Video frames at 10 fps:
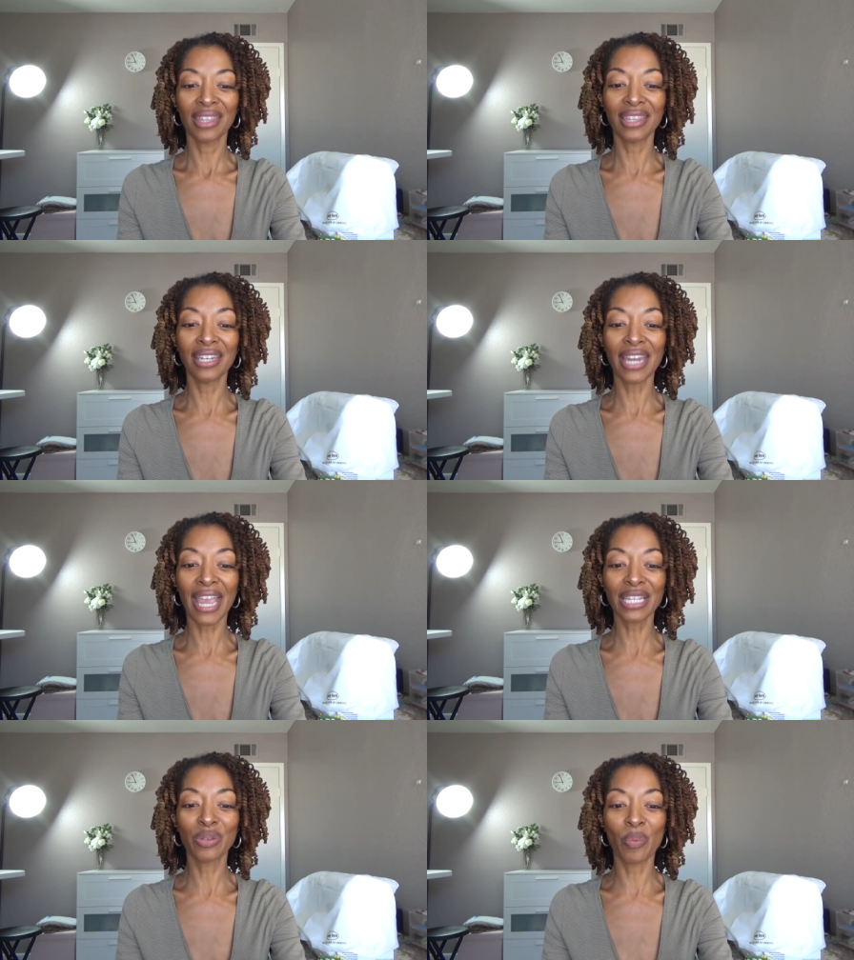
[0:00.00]
The
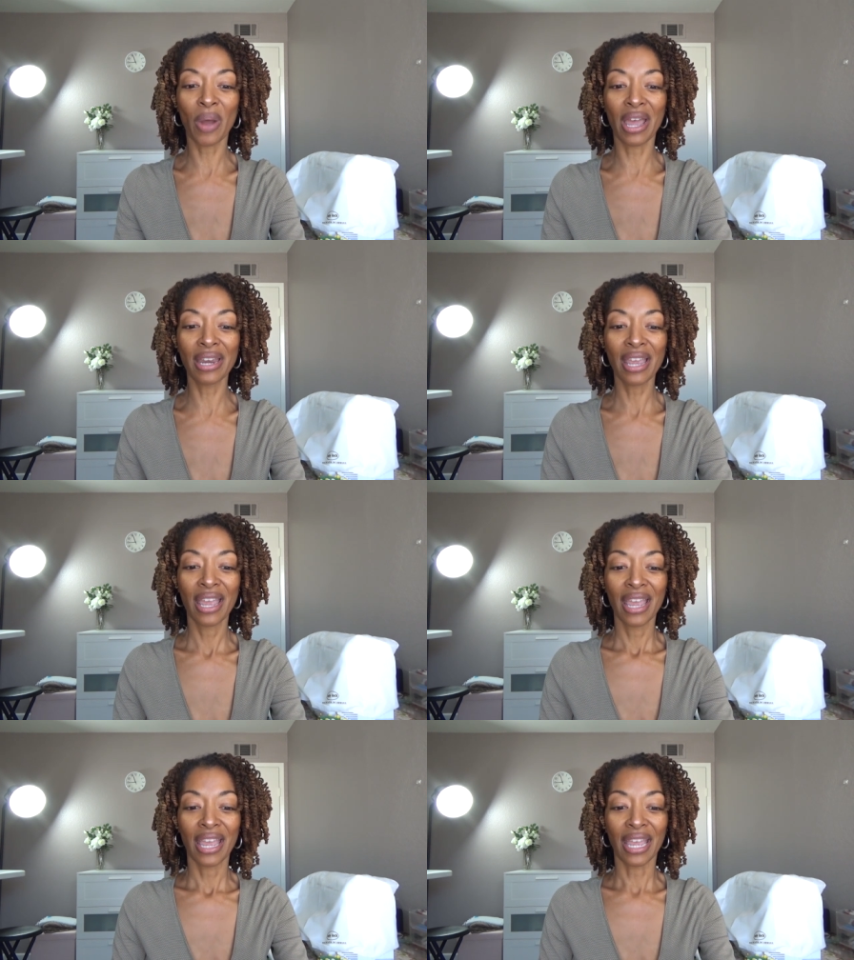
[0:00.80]
next one
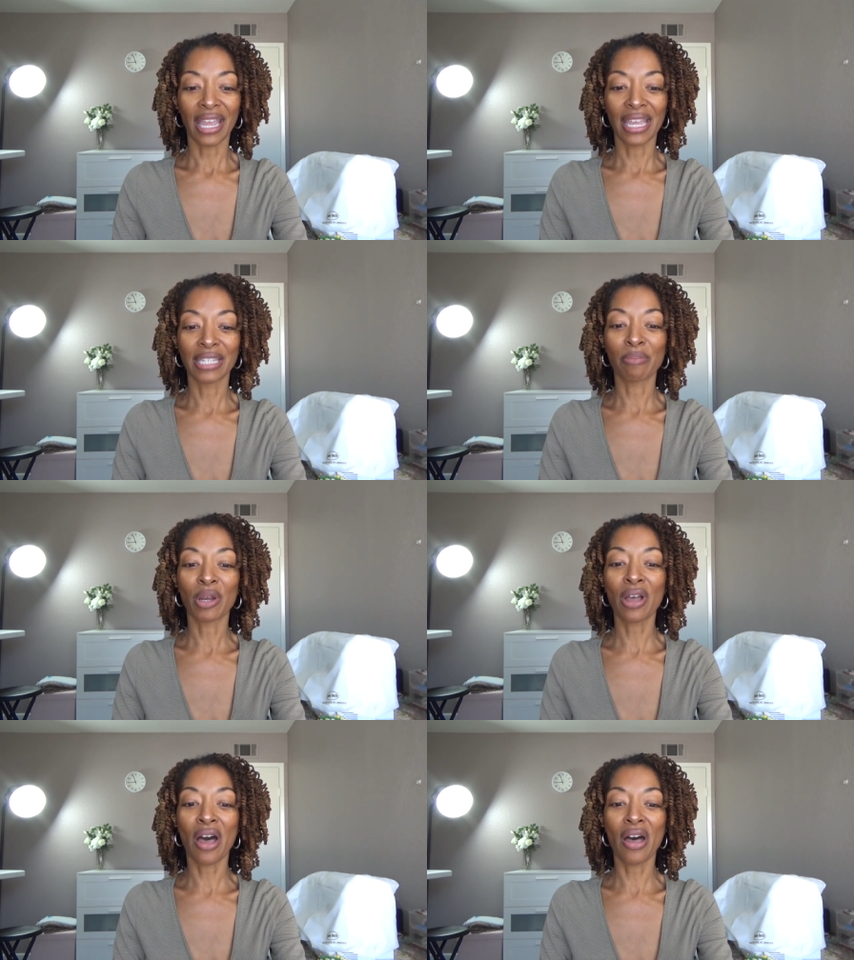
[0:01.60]
is
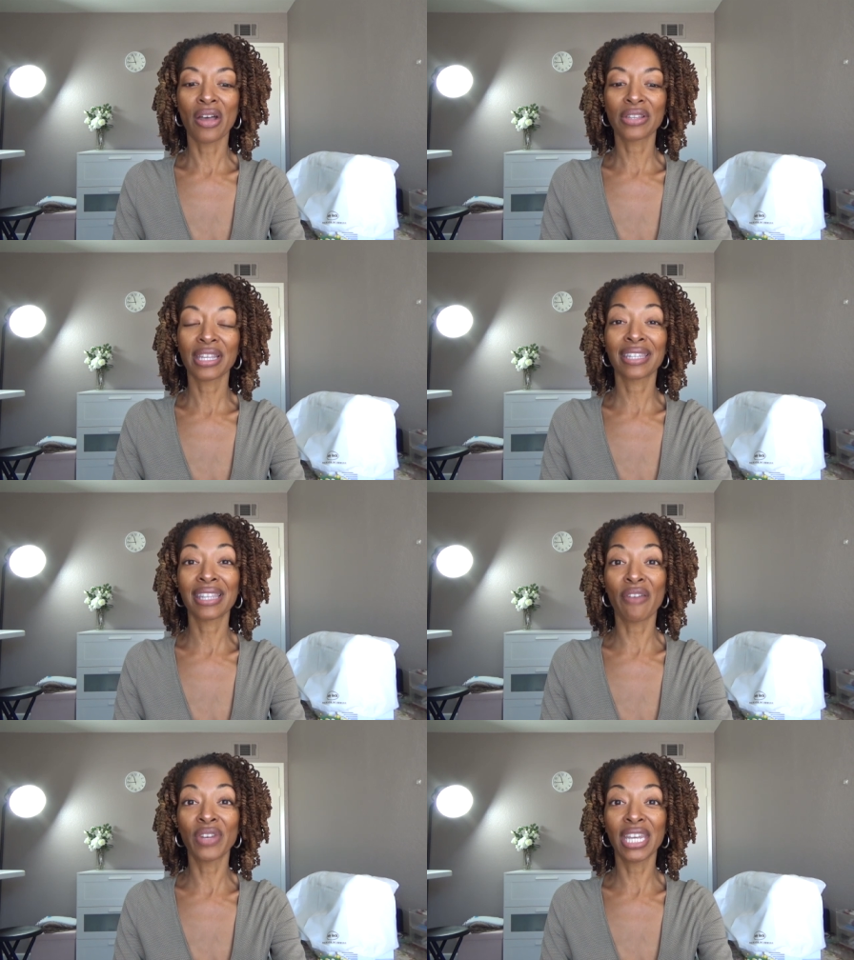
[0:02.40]
McCall's
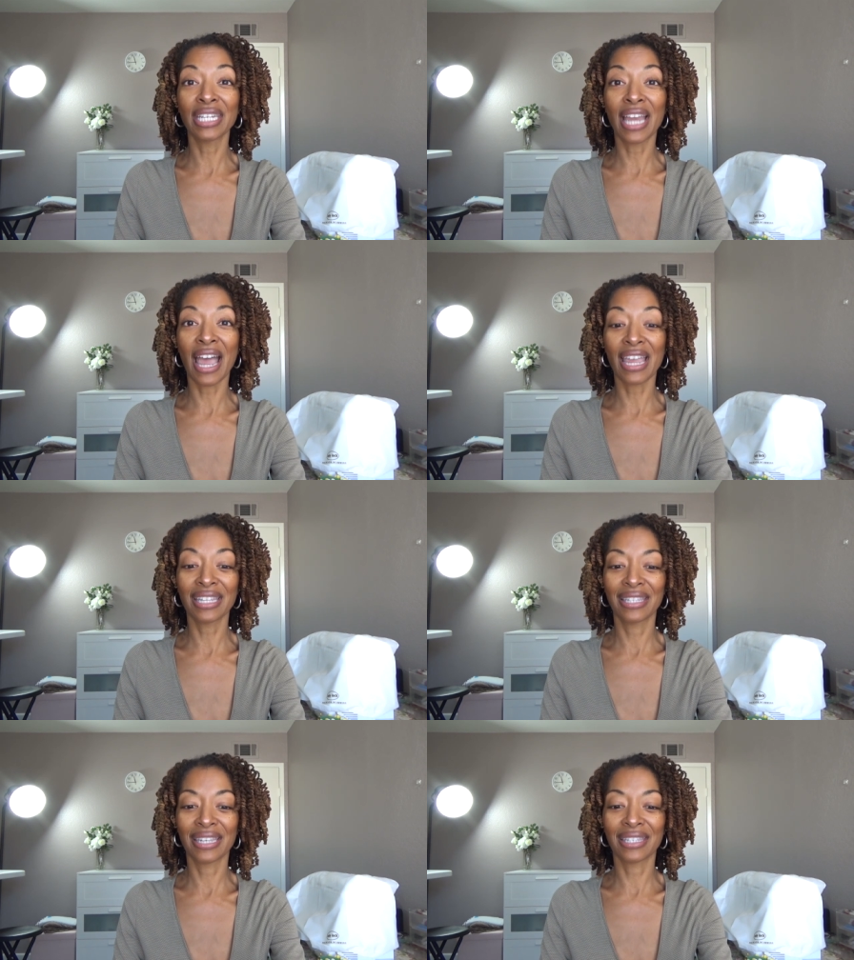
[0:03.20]

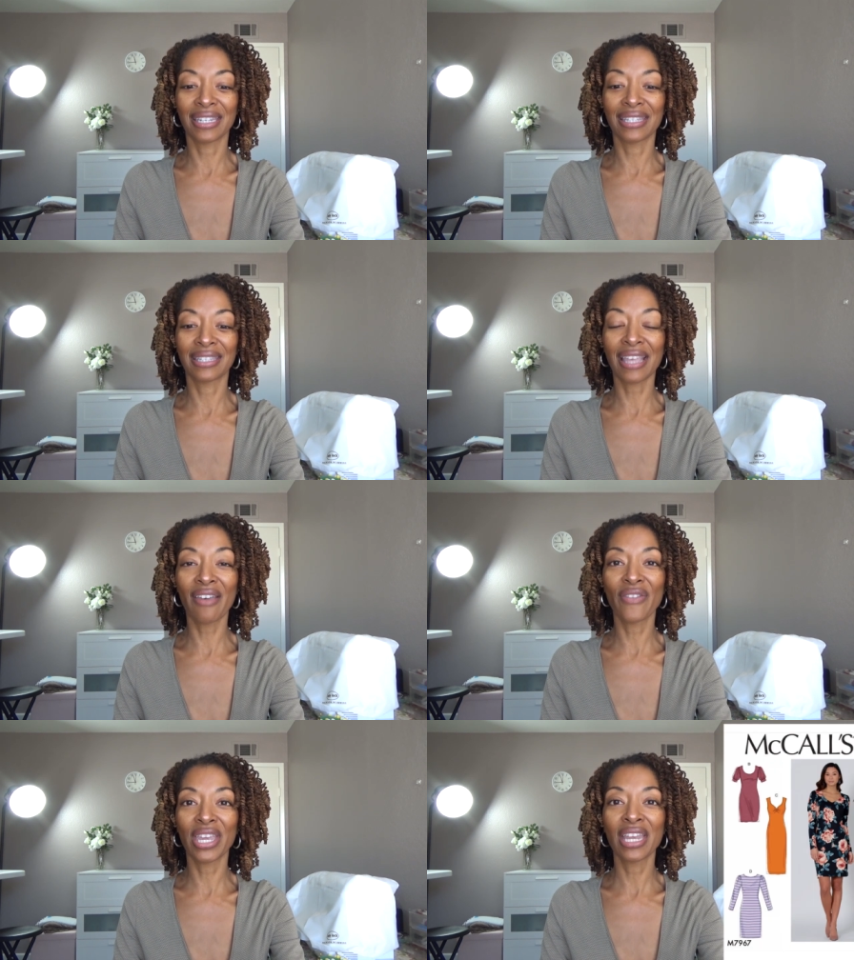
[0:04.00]

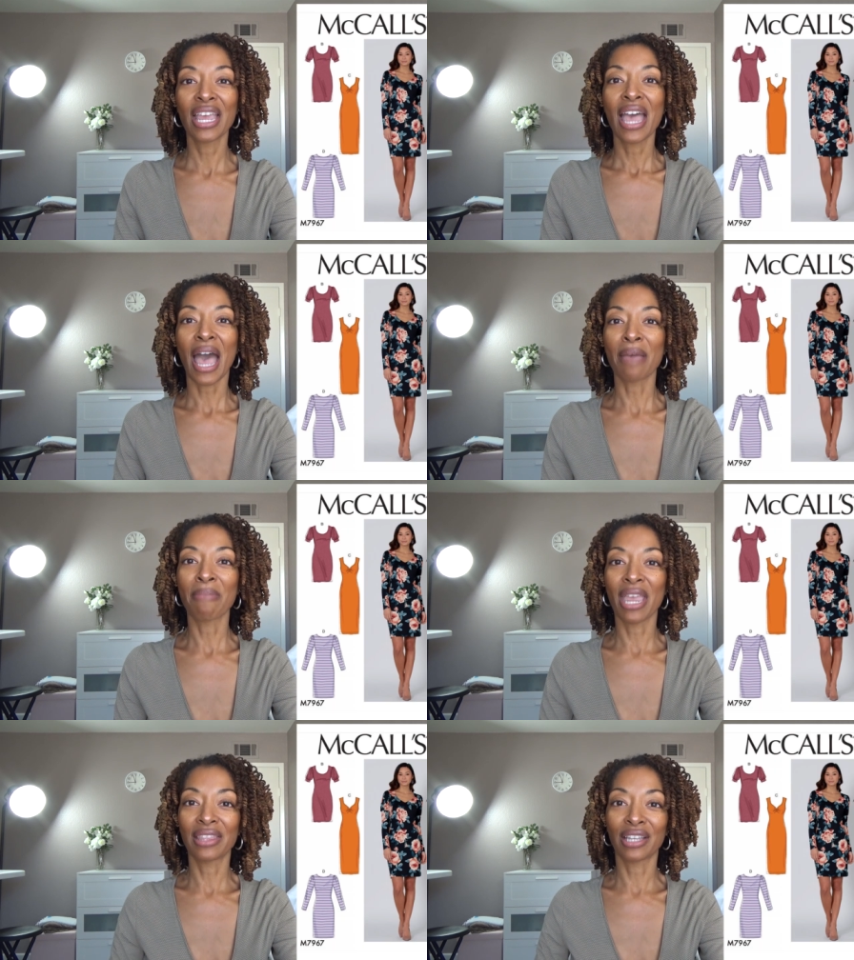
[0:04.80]
7967. I
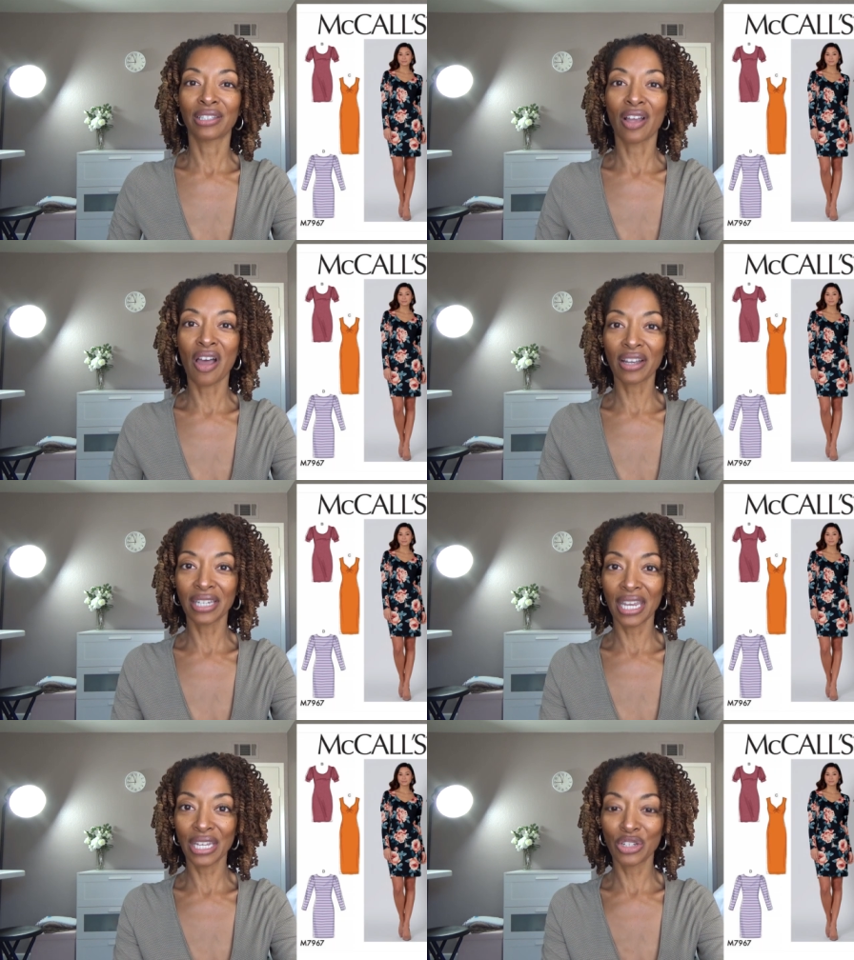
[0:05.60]
made the
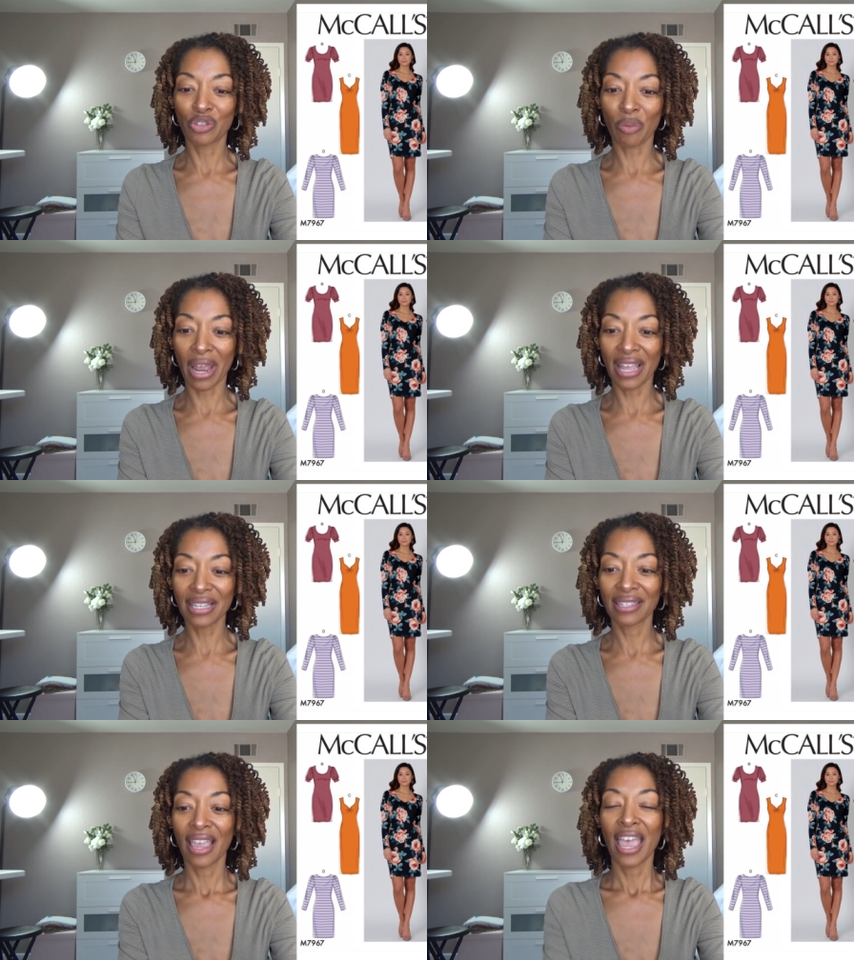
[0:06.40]
long knit dress